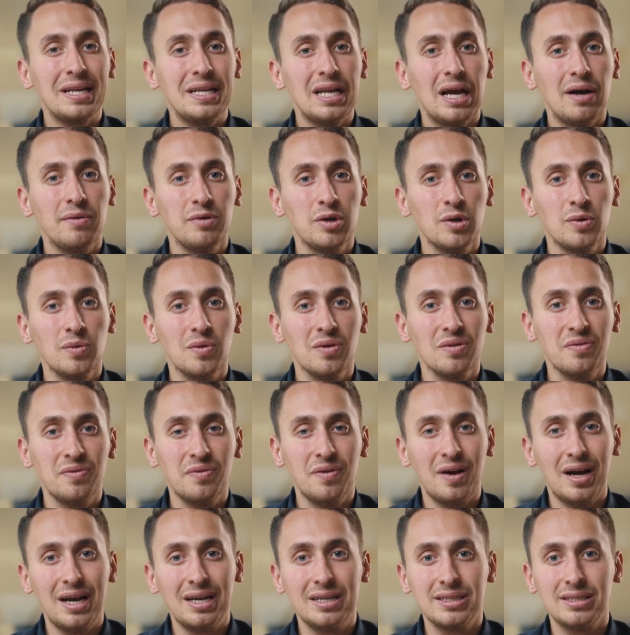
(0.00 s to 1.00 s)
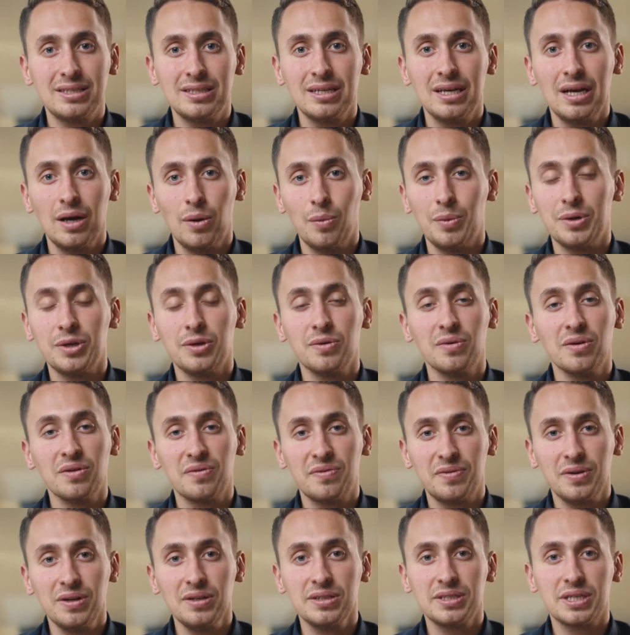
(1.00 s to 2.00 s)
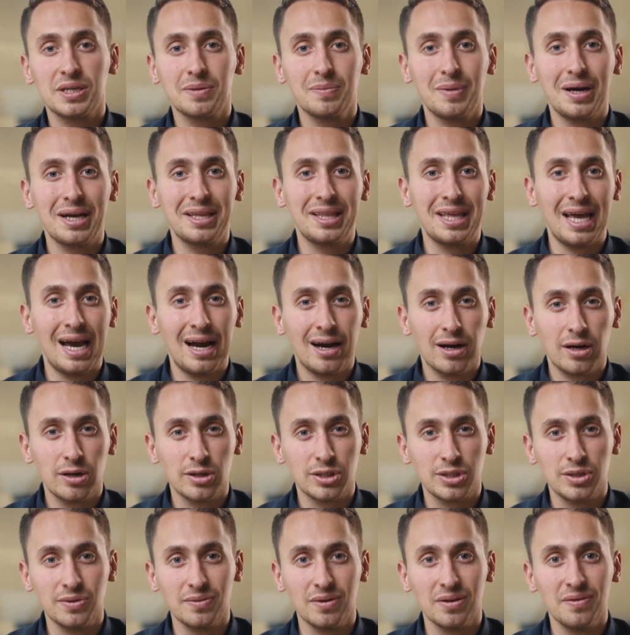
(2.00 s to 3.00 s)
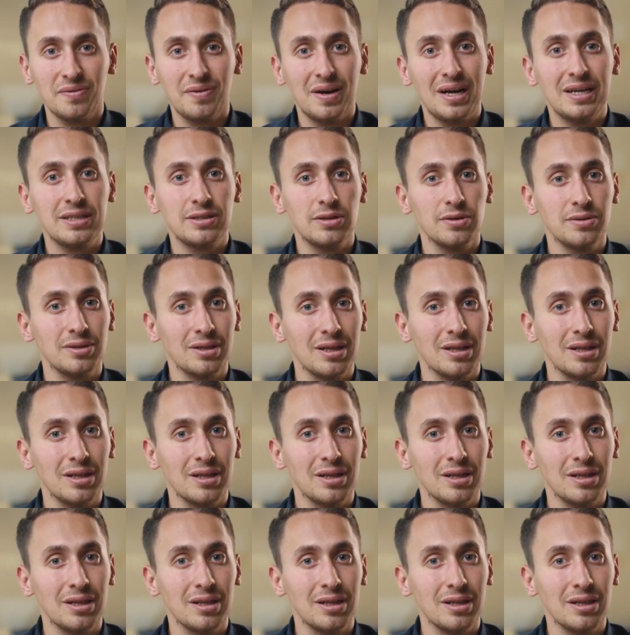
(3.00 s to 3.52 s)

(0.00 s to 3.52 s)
now you will find, when you will filter by the ACOS, you will find on